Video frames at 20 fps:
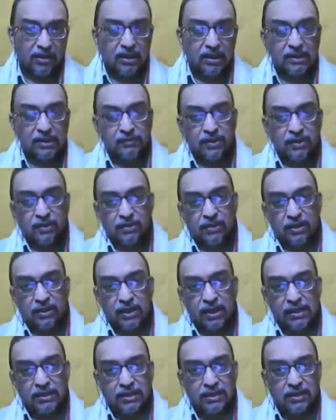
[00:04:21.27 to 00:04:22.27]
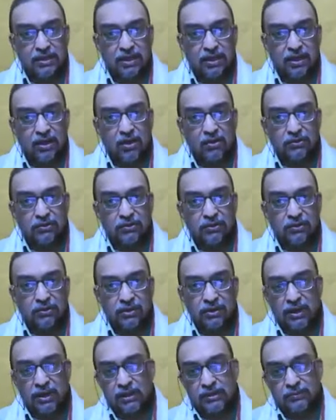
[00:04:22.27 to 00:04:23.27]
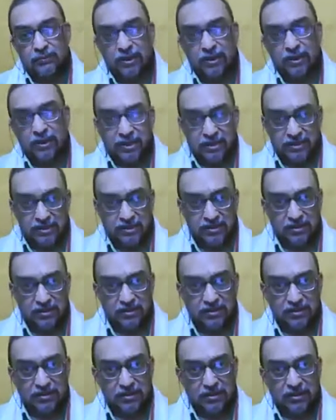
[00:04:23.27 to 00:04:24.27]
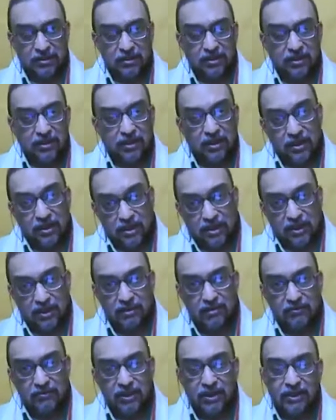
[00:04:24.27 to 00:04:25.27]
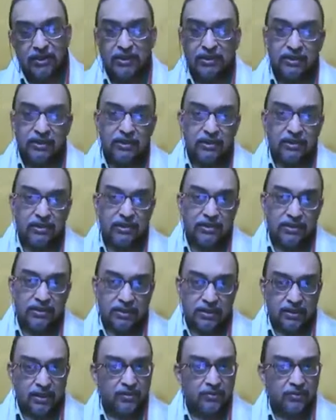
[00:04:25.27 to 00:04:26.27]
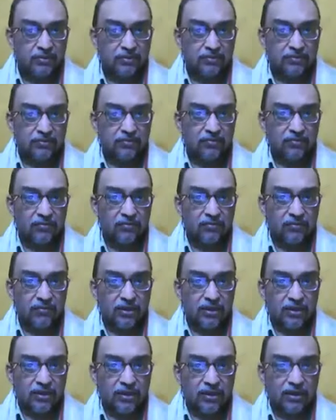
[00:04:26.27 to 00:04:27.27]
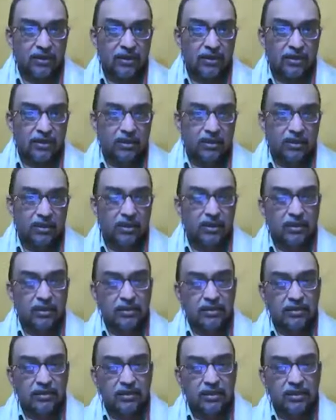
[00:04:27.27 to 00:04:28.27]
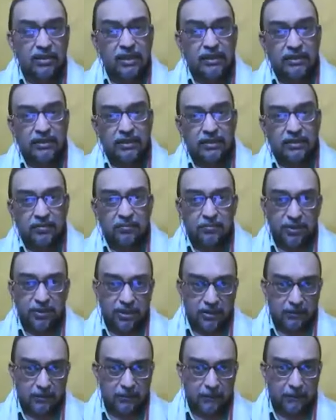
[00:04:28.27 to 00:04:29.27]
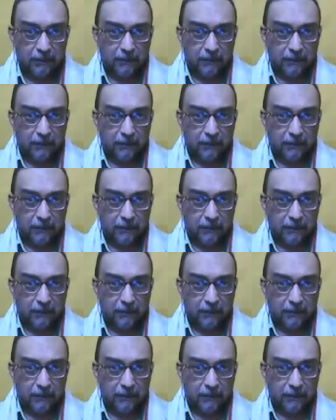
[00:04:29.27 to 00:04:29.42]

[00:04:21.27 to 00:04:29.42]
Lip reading: These were called as the Hawthorne Experiments. Again, were done in Chicago in a electric company.